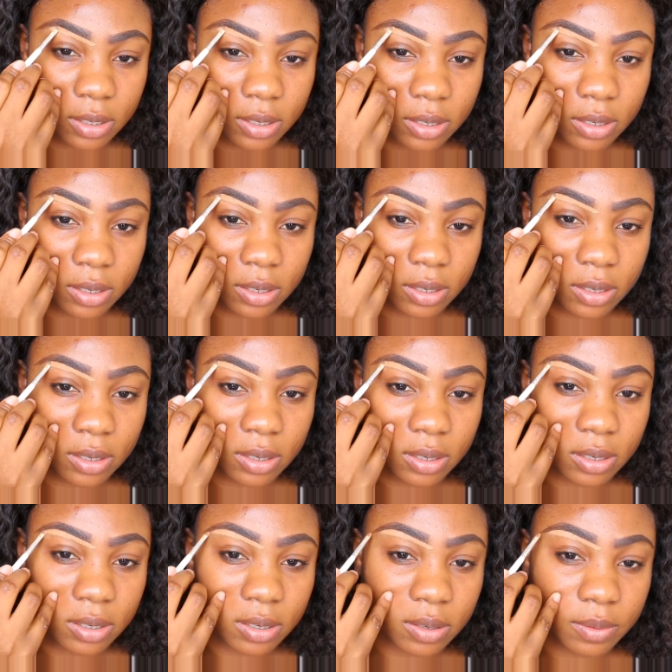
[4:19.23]

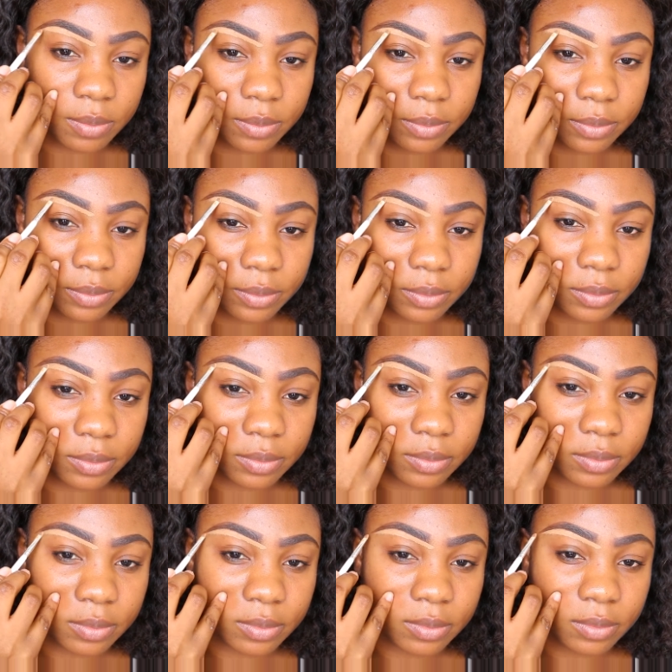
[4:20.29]

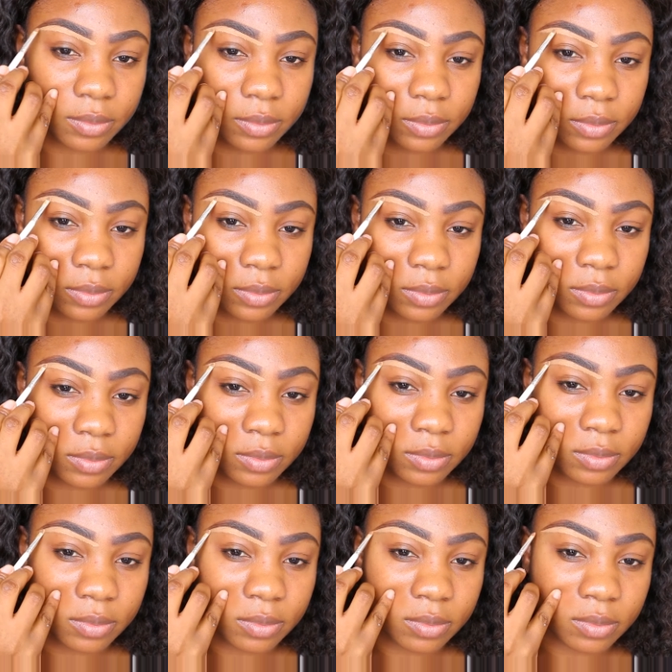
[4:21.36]
[no speech]